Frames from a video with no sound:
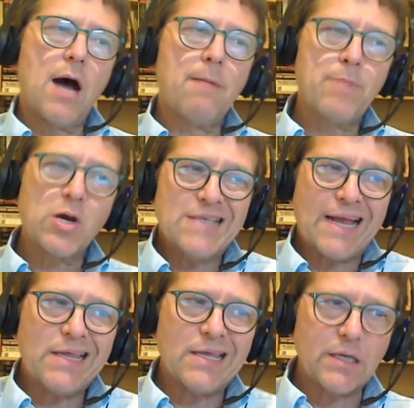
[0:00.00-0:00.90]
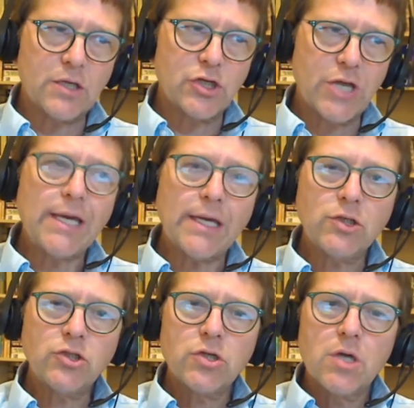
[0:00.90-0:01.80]
because anything can
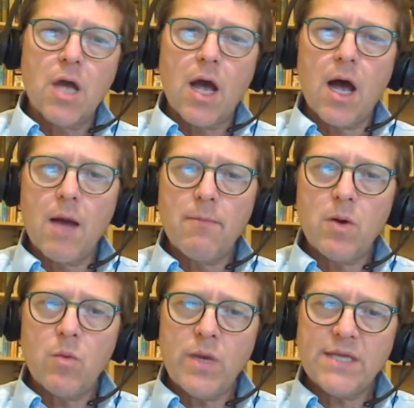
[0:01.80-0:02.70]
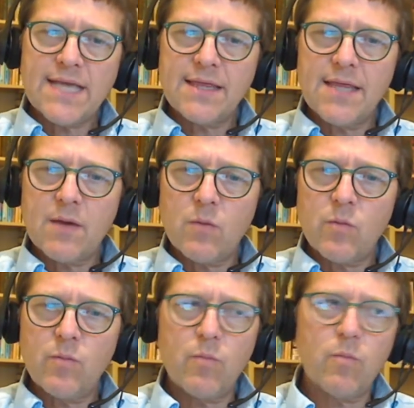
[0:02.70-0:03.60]
change. But we said that
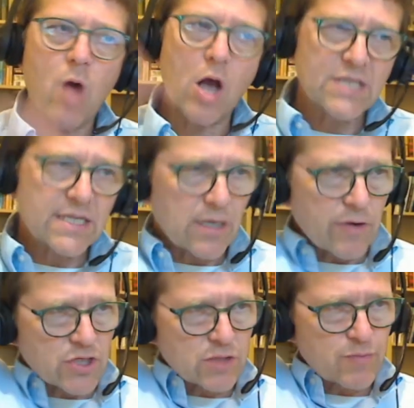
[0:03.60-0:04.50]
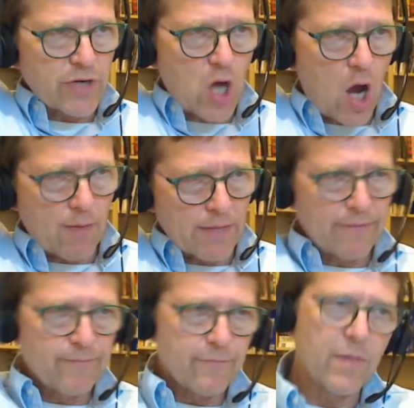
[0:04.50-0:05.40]
constant acceleration is pretty
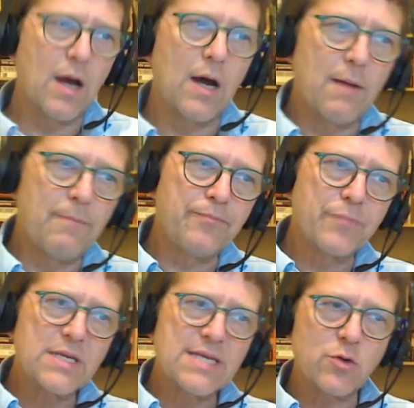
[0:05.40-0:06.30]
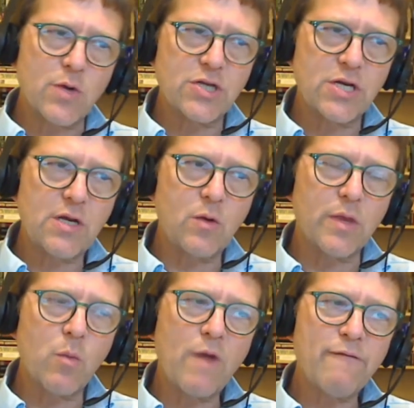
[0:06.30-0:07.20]
common situation to deal
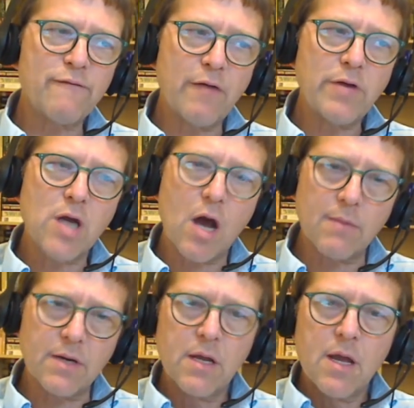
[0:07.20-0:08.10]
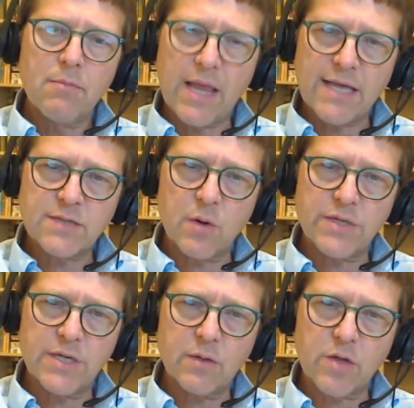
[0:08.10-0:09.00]
with. And one very common place where
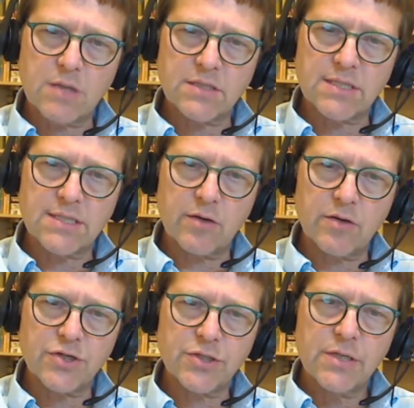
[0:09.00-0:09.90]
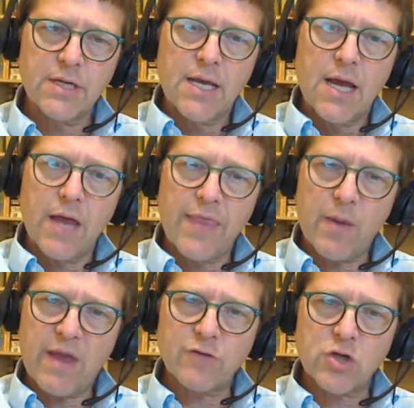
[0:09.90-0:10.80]
we deal with constant acceleration
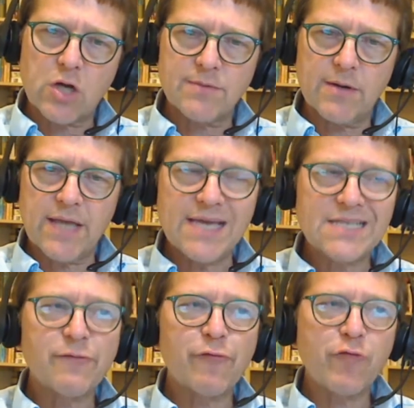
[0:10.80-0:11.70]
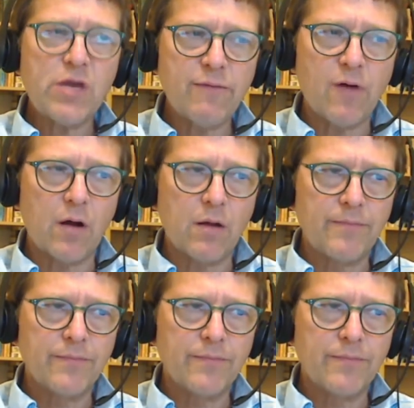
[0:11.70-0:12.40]
that we haven't talked about yet is free fall.